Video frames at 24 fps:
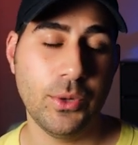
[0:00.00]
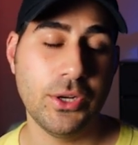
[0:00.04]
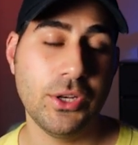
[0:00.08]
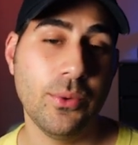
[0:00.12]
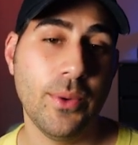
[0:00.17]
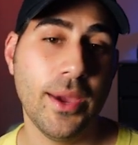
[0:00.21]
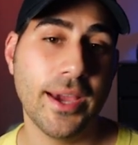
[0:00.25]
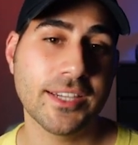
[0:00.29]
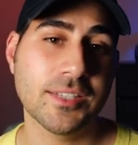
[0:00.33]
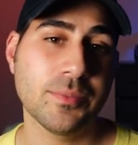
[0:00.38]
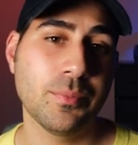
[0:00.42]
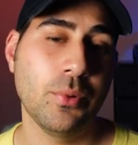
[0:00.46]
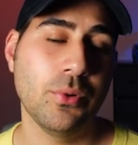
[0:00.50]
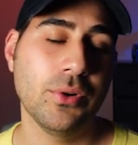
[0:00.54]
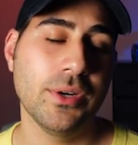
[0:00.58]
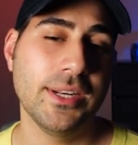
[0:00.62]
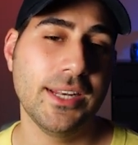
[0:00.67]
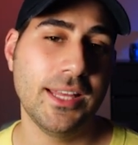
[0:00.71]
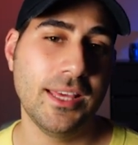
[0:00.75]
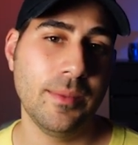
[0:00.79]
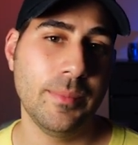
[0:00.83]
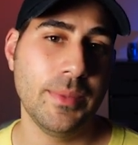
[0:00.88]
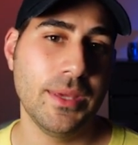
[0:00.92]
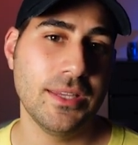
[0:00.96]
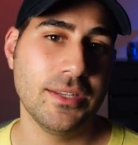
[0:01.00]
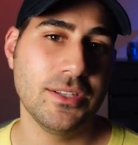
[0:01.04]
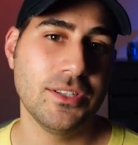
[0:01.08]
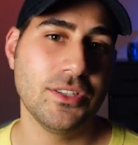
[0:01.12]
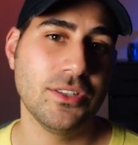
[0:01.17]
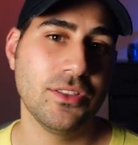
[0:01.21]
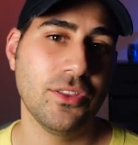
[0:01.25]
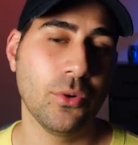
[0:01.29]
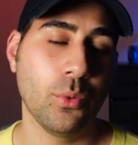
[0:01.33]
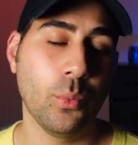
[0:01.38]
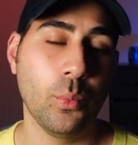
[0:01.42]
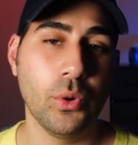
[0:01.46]
when you export an
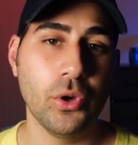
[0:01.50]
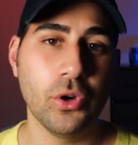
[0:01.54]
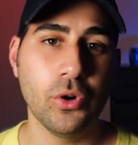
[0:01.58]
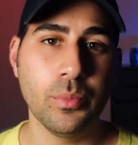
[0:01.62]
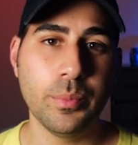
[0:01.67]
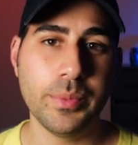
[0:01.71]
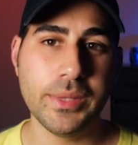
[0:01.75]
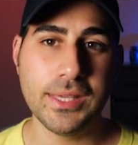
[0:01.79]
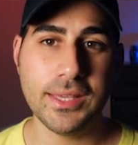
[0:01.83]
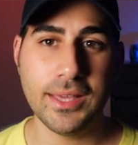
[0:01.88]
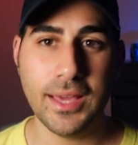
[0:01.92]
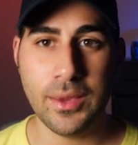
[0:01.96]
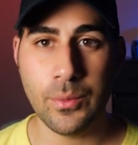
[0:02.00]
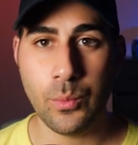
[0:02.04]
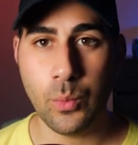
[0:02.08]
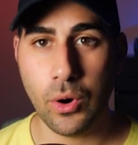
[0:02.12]
image, there will be a